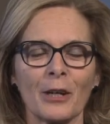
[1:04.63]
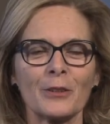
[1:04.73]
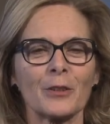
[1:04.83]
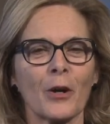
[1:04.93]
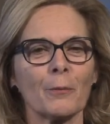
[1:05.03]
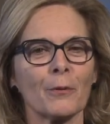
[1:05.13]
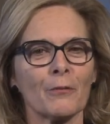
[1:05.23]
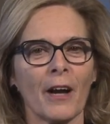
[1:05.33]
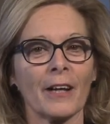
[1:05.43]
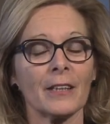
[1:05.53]
Coast Guard
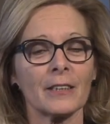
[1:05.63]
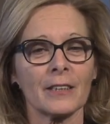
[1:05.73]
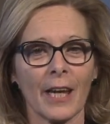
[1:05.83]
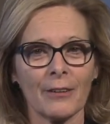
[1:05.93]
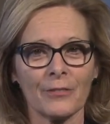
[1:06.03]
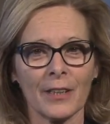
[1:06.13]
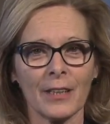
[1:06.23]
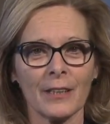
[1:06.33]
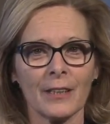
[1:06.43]
providing safety,